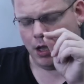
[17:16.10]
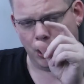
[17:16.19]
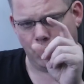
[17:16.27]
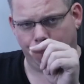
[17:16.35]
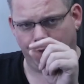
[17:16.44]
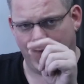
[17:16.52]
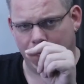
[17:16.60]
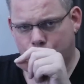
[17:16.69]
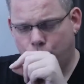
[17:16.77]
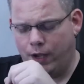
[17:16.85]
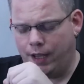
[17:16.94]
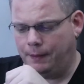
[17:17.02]
it'll
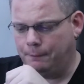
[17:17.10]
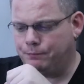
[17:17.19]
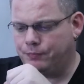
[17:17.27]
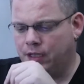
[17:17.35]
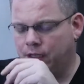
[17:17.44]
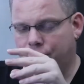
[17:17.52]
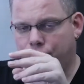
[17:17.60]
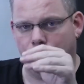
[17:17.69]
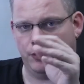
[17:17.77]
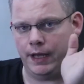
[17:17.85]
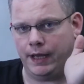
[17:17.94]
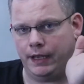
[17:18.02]
flash white. It'll let you
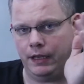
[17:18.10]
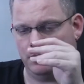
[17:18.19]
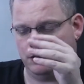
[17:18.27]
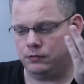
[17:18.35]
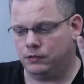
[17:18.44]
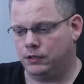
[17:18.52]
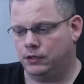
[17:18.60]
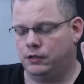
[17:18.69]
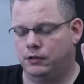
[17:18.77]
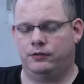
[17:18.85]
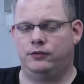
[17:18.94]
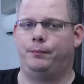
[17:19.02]
know, hey,
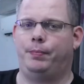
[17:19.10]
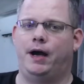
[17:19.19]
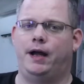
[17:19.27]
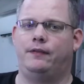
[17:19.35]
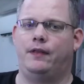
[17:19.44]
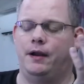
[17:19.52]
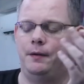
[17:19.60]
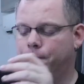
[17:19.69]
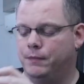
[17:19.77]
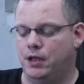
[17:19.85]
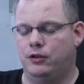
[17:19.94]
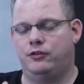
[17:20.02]
there's no pod there.
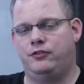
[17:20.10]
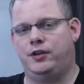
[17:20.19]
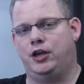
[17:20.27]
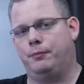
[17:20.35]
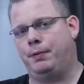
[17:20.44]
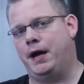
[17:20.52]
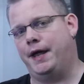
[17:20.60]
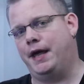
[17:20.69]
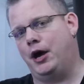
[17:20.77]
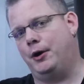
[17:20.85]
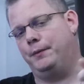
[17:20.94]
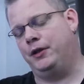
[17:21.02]
Just take your pod
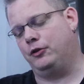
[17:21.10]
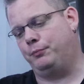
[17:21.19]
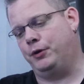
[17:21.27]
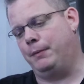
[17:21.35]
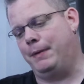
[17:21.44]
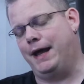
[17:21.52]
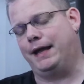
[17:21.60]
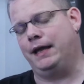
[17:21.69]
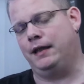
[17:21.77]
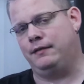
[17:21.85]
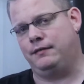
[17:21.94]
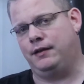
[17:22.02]
out, either put it back
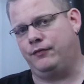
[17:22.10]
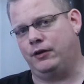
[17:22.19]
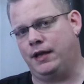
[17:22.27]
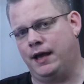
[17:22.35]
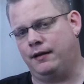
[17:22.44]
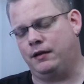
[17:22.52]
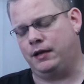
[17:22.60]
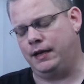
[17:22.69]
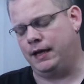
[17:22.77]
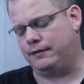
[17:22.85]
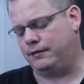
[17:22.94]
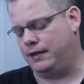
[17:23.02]
in, see if it
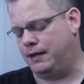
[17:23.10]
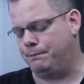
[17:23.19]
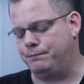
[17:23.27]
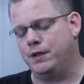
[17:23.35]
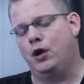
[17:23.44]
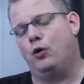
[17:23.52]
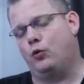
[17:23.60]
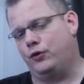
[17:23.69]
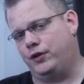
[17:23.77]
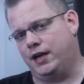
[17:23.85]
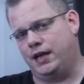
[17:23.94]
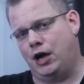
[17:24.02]
connects then, or
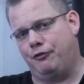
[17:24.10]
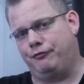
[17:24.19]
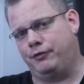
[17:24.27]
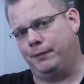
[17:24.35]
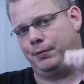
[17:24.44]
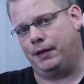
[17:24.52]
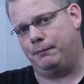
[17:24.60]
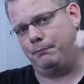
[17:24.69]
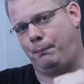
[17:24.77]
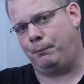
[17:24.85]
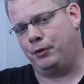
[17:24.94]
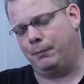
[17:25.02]
take it out, flip it,
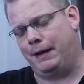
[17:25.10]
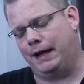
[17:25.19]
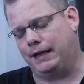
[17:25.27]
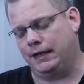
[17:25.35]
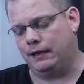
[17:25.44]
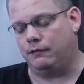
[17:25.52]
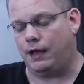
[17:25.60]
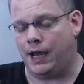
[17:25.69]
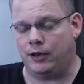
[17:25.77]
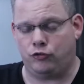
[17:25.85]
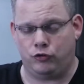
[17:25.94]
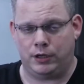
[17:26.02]
put it back in.
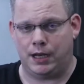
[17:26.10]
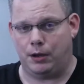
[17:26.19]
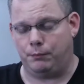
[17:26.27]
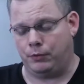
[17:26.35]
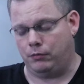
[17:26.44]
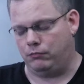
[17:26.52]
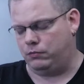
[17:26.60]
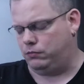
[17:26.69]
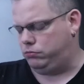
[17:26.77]
I just took it out, but